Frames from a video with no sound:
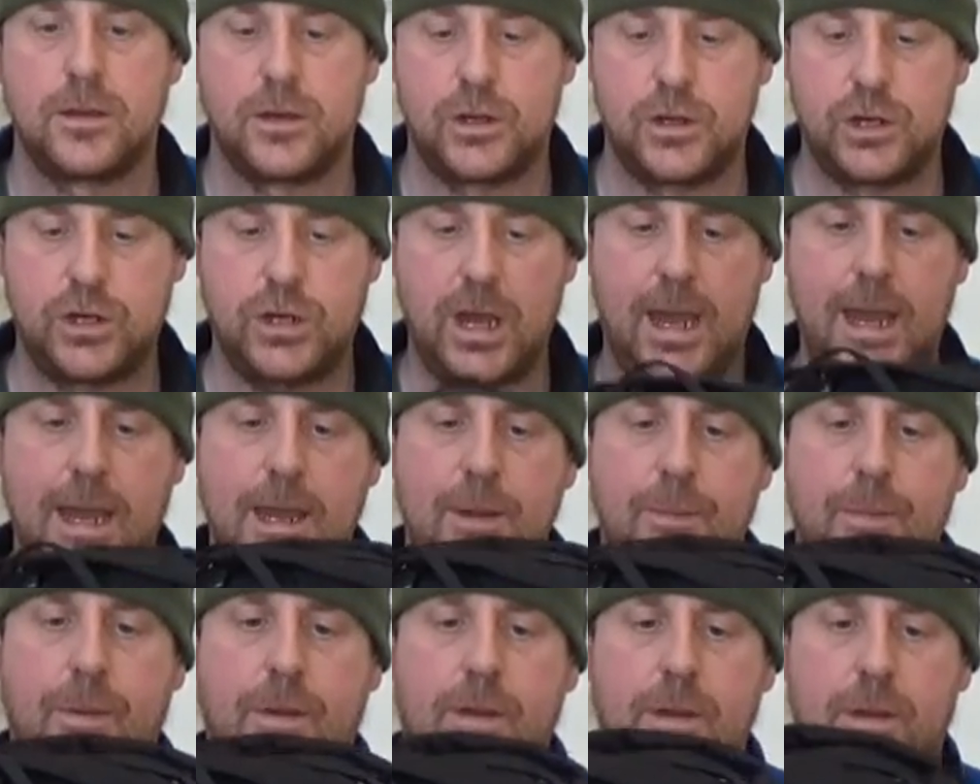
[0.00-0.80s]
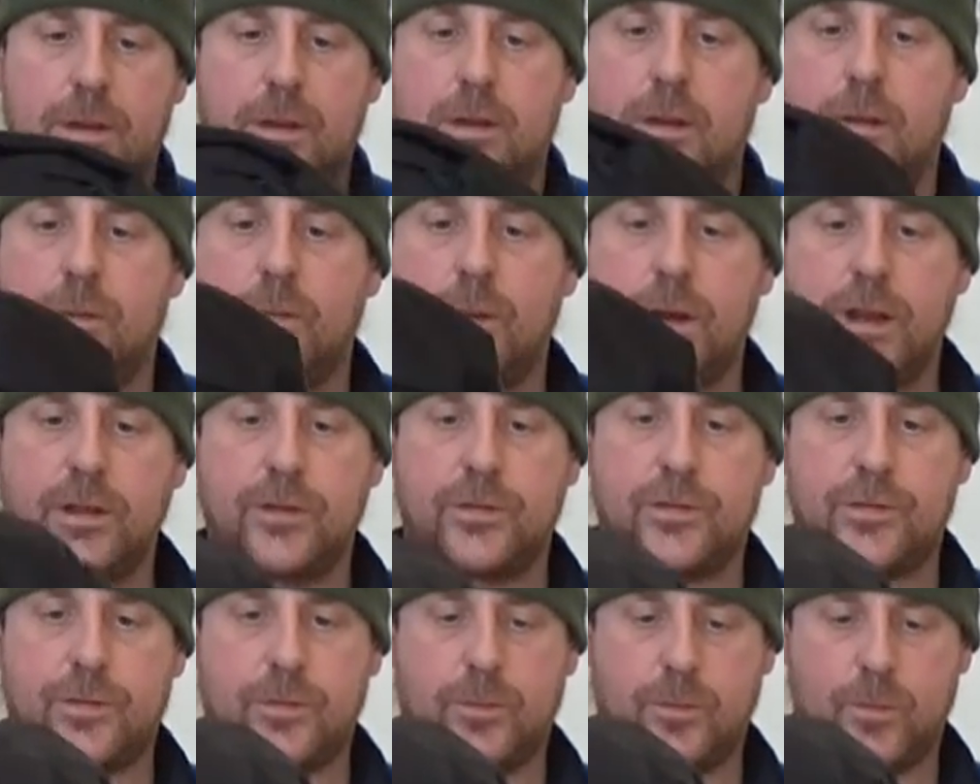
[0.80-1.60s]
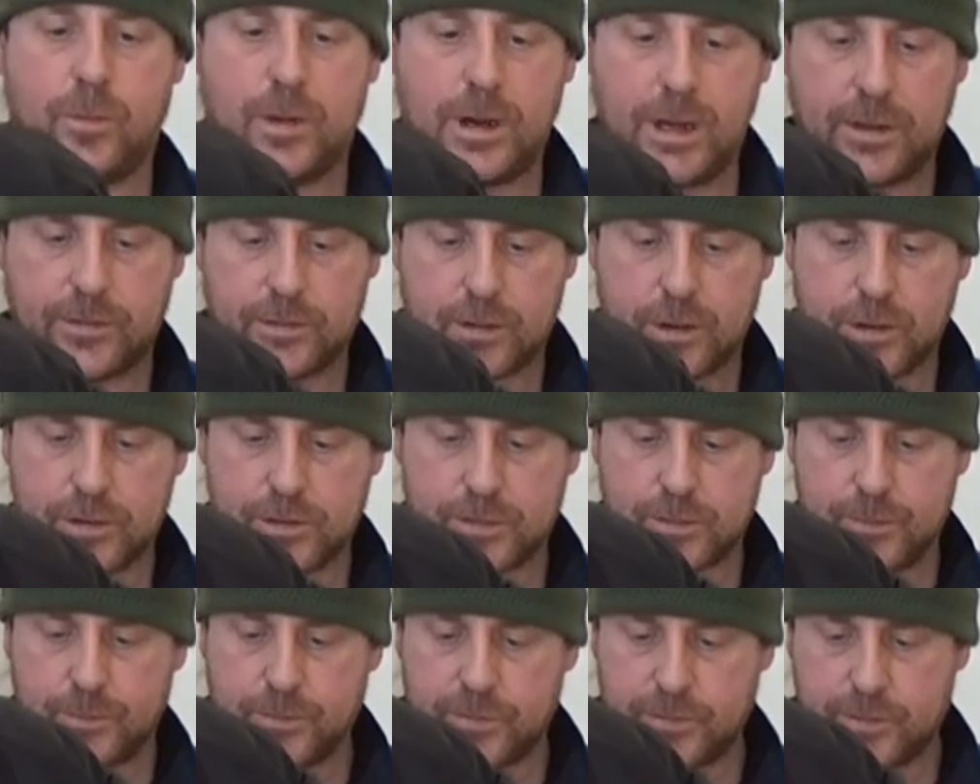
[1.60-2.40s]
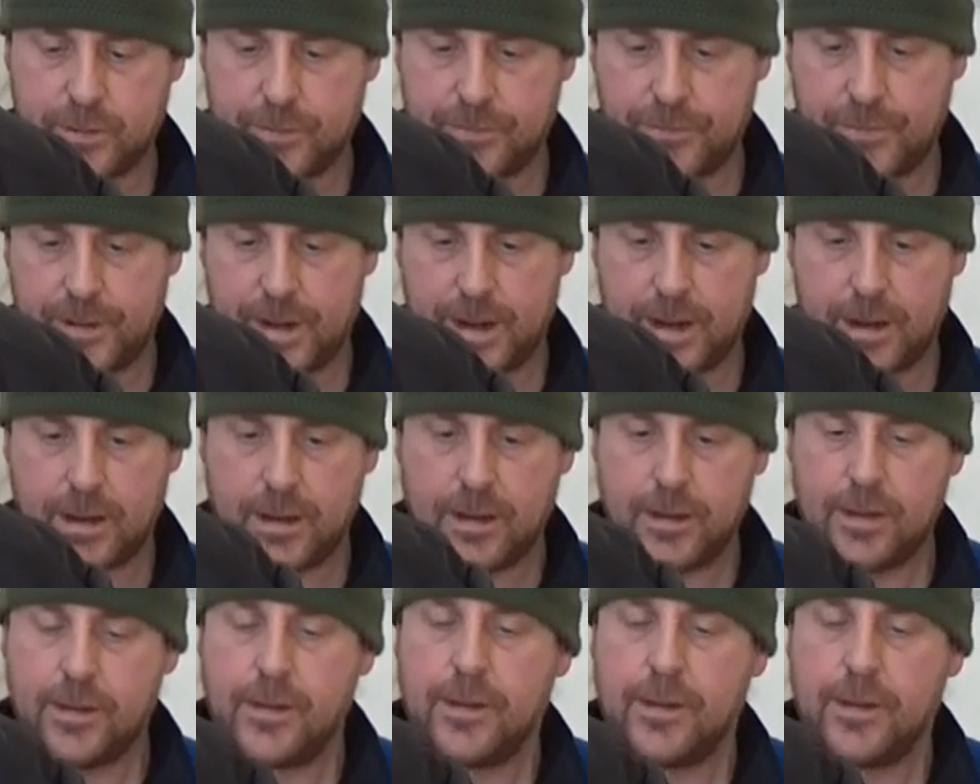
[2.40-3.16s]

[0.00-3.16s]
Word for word: shape when it's, when it's got some stuff in it.